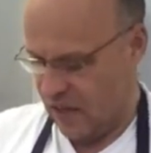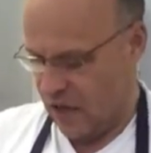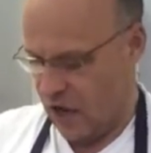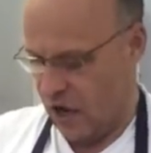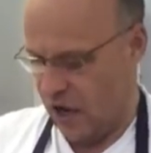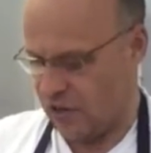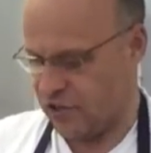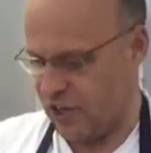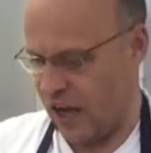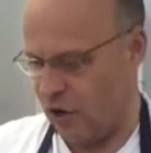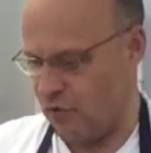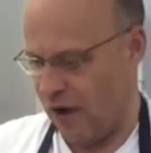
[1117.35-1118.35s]
A
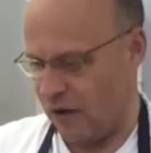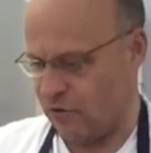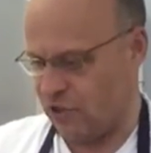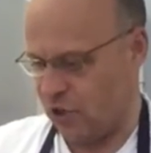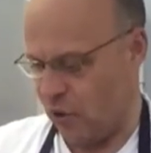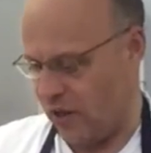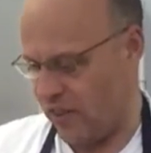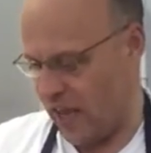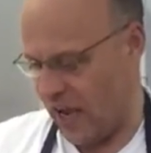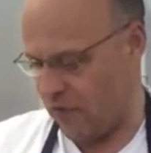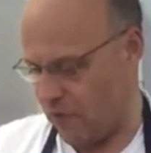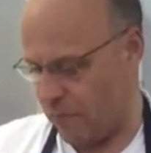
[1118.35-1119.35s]
slow roast joint
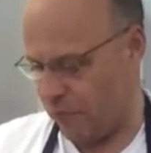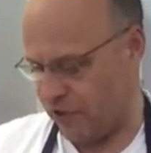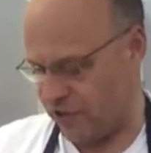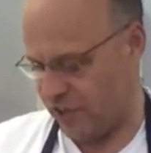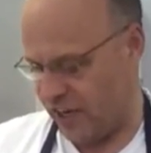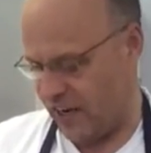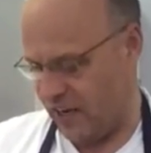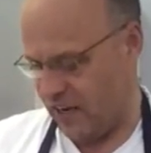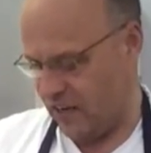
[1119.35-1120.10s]
there with brisket,